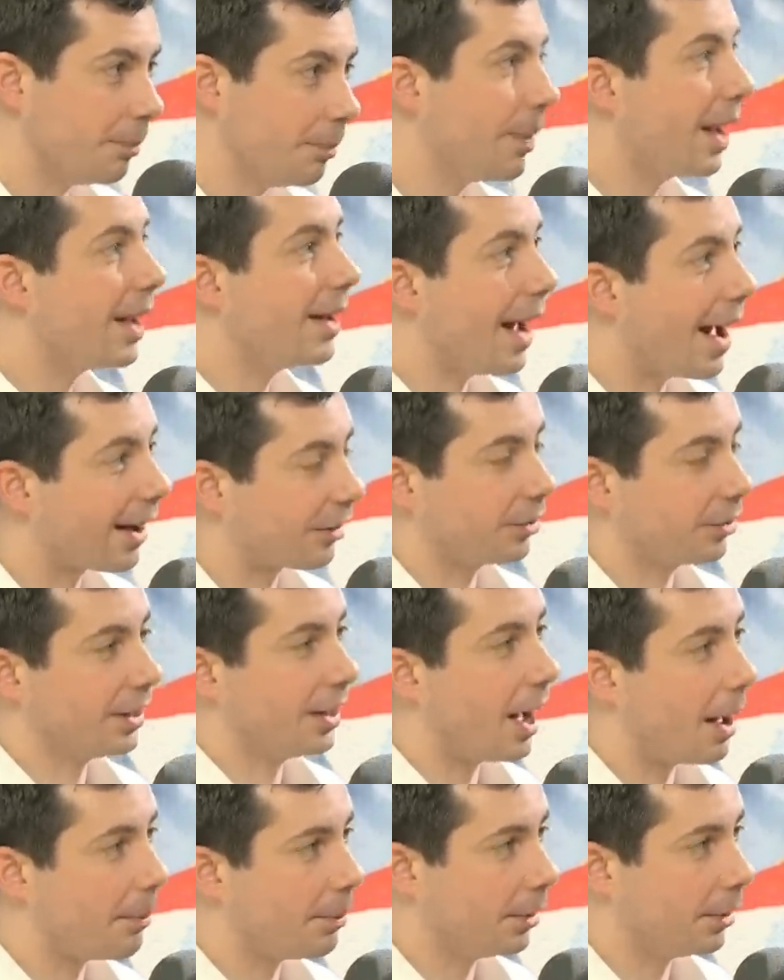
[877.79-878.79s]
It may
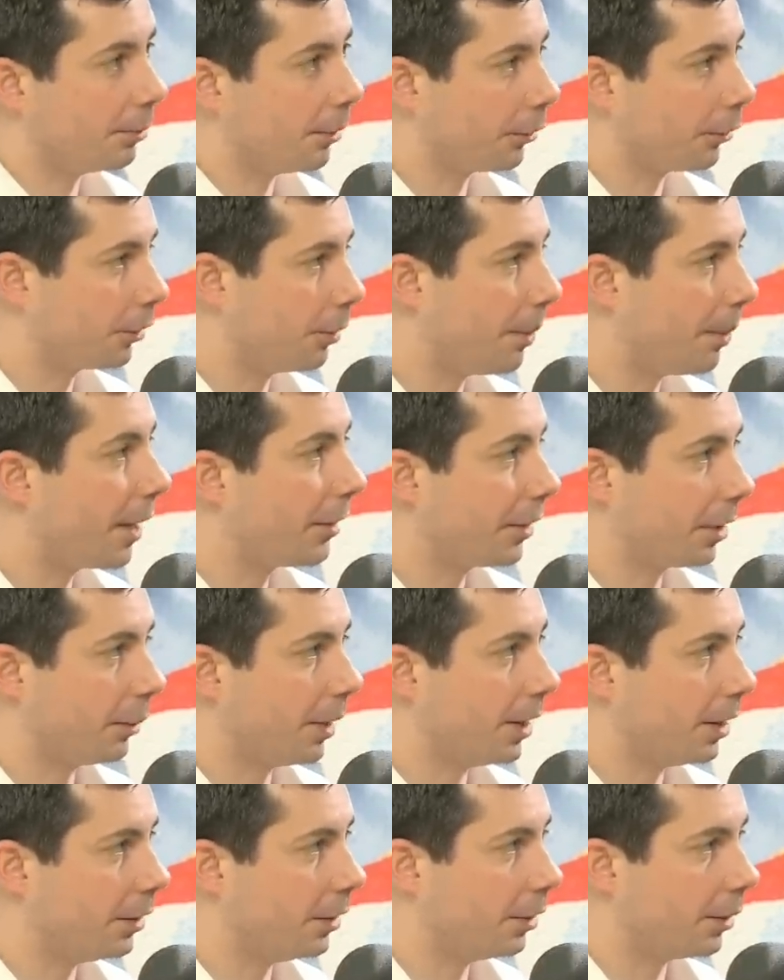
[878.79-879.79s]
actually not be the most
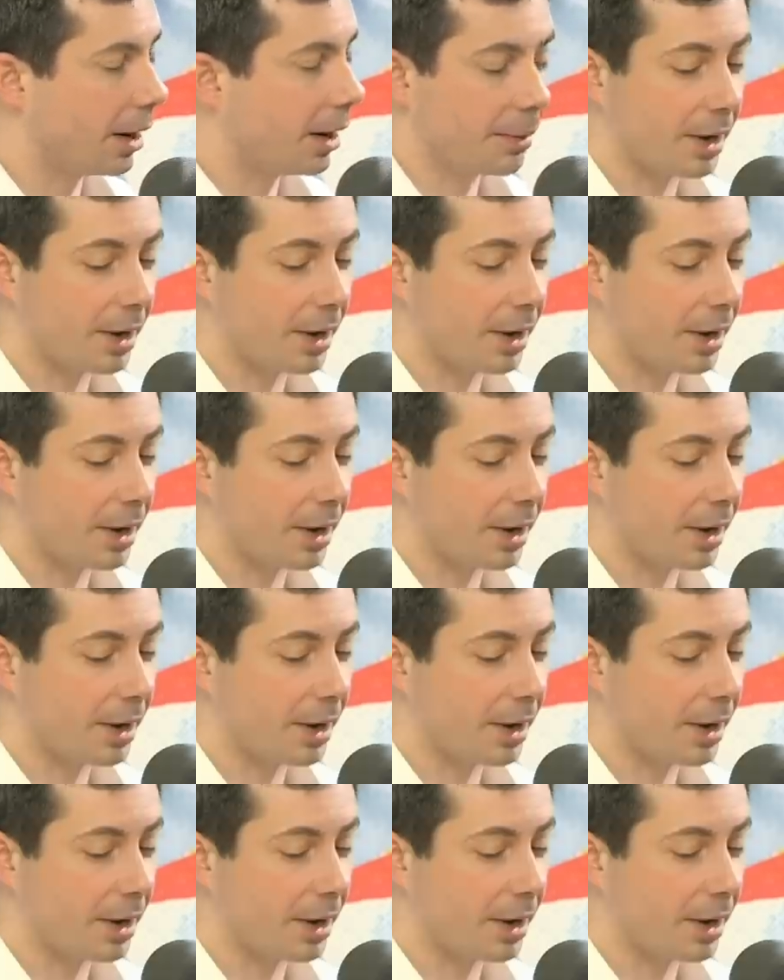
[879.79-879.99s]
compelling way to do it.